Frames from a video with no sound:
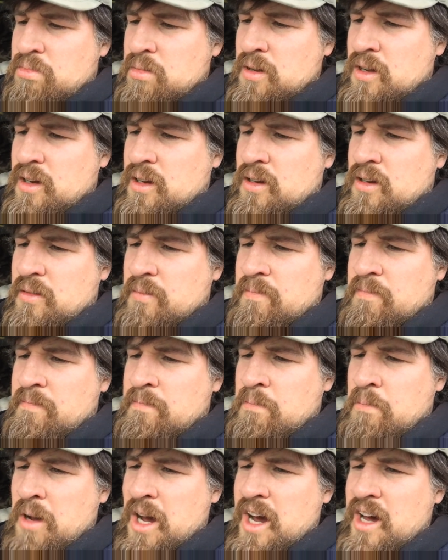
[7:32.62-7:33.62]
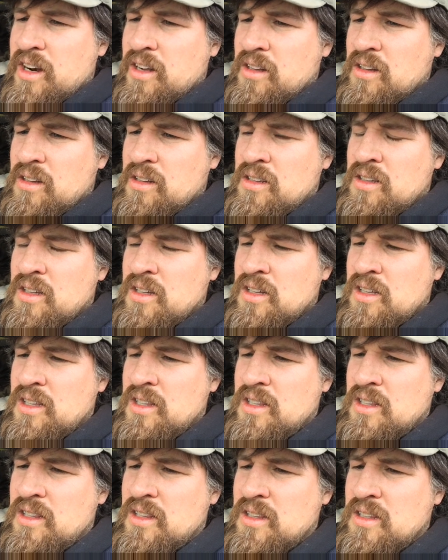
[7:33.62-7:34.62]
model,
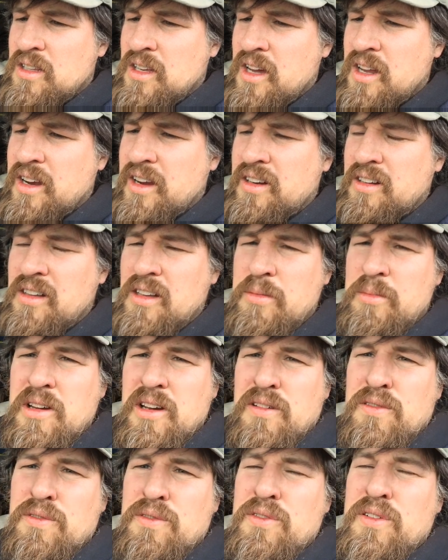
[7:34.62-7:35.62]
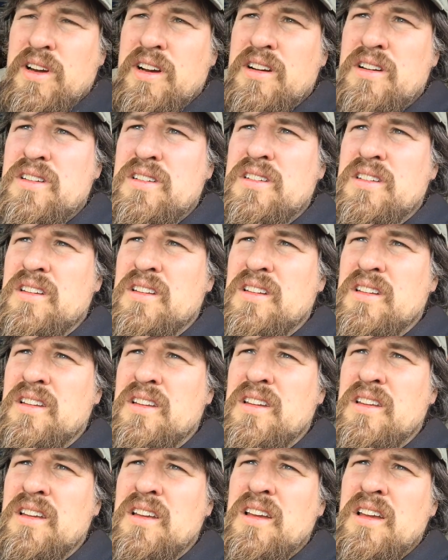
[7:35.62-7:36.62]
not Ella McPherson,
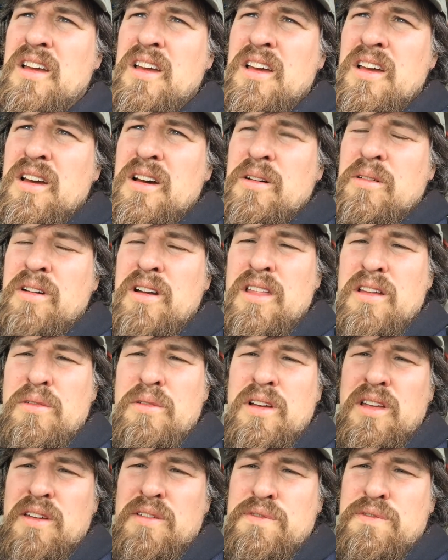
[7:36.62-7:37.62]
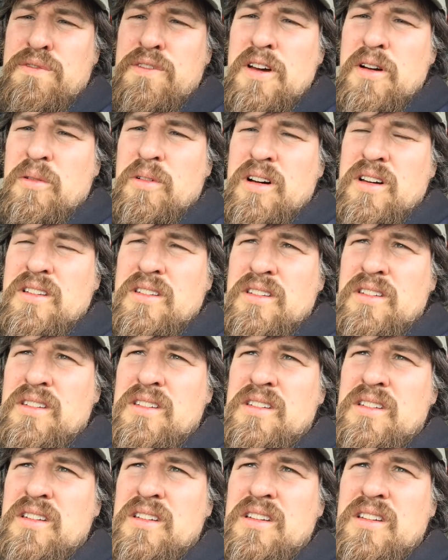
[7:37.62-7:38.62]
one of the really fit
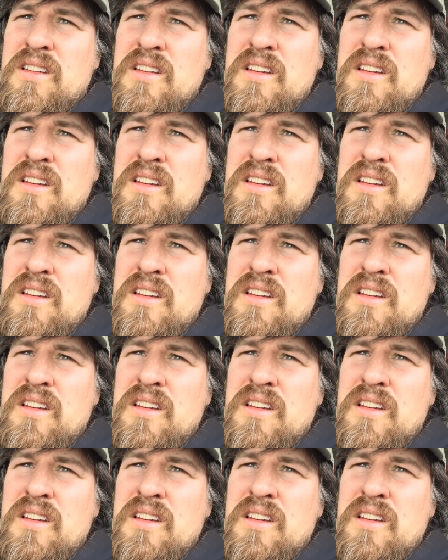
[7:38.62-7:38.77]
ones.